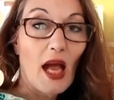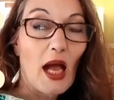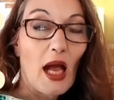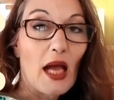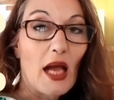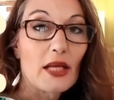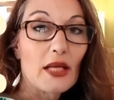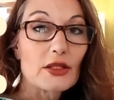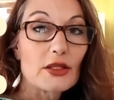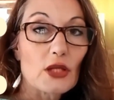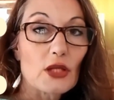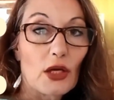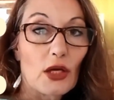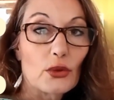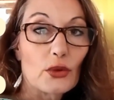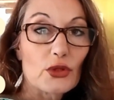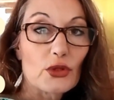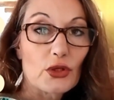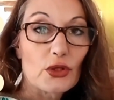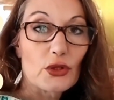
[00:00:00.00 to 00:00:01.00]
and I
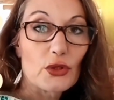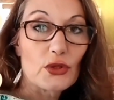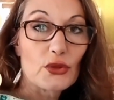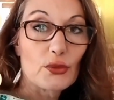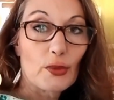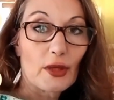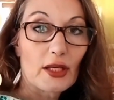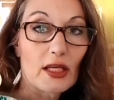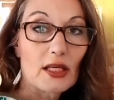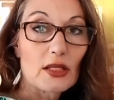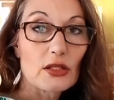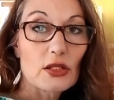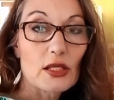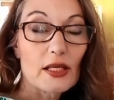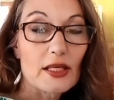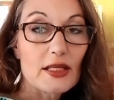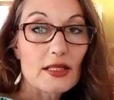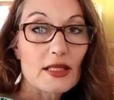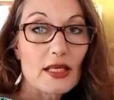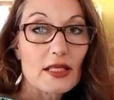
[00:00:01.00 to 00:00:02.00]
also use my Kindle
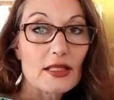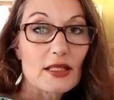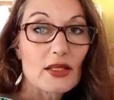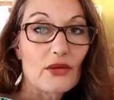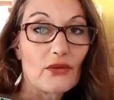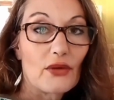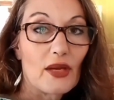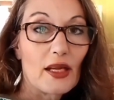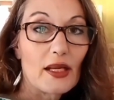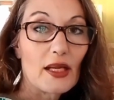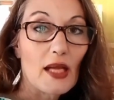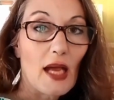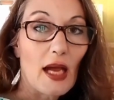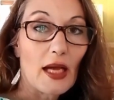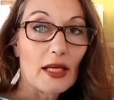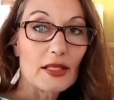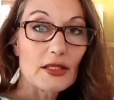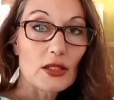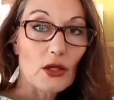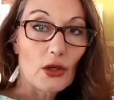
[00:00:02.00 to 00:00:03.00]
extensively,
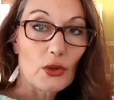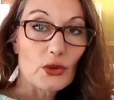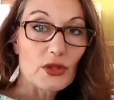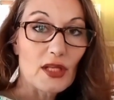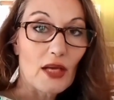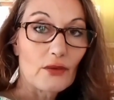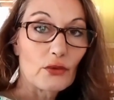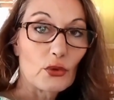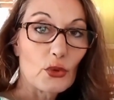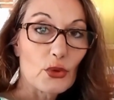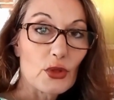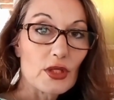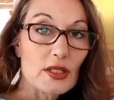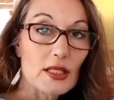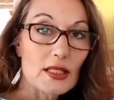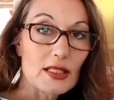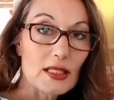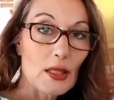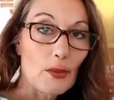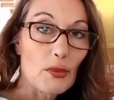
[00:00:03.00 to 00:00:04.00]
and I also have authors
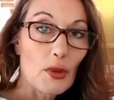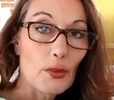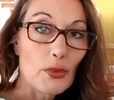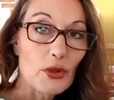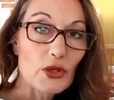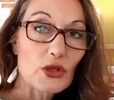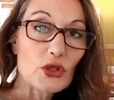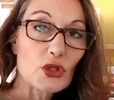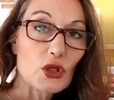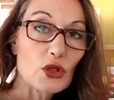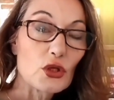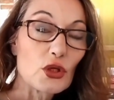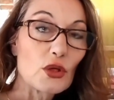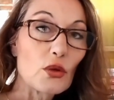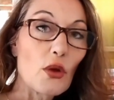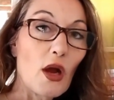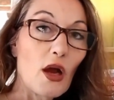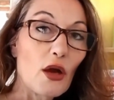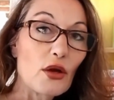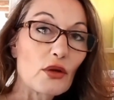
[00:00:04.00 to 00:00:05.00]
that send me books to do
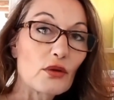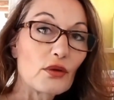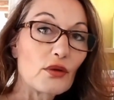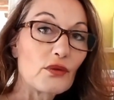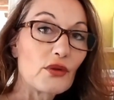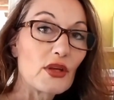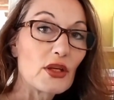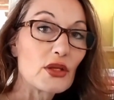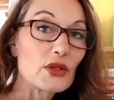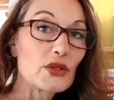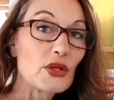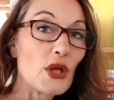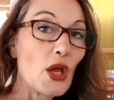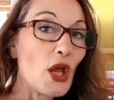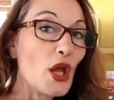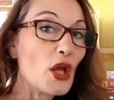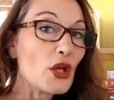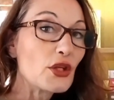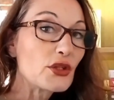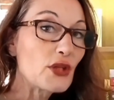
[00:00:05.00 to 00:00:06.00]
ARC reviews.
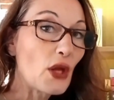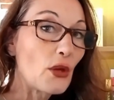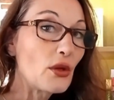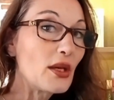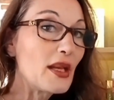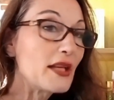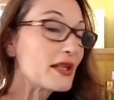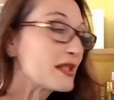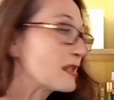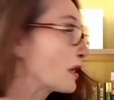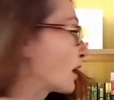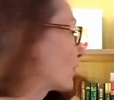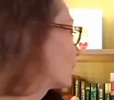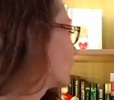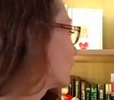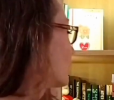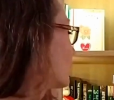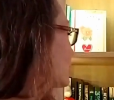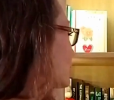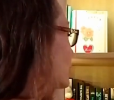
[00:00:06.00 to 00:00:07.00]
So let's start from